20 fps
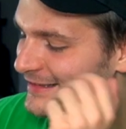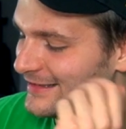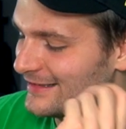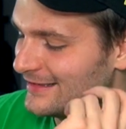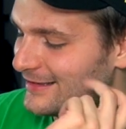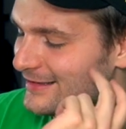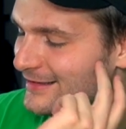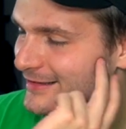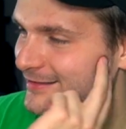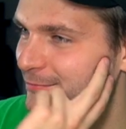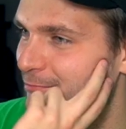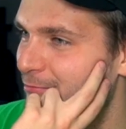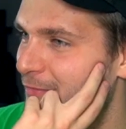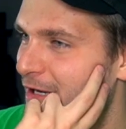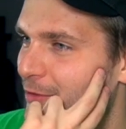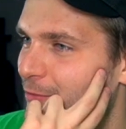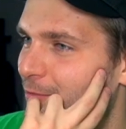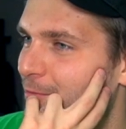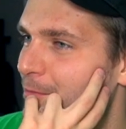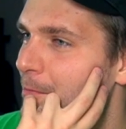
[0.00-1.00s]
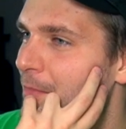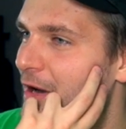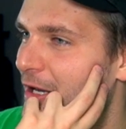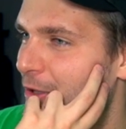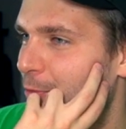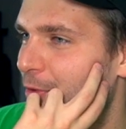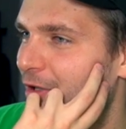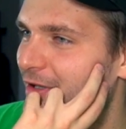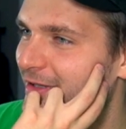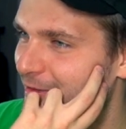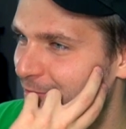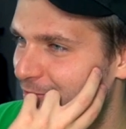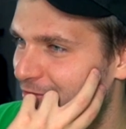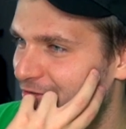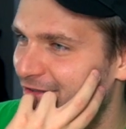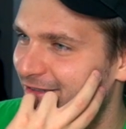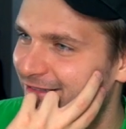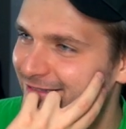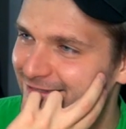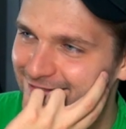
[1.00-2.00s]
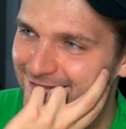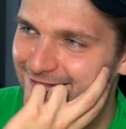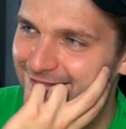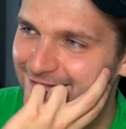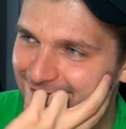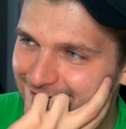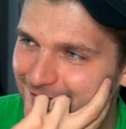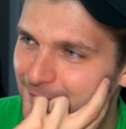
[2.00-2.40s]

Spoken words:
But Harrison Ford does. Huh?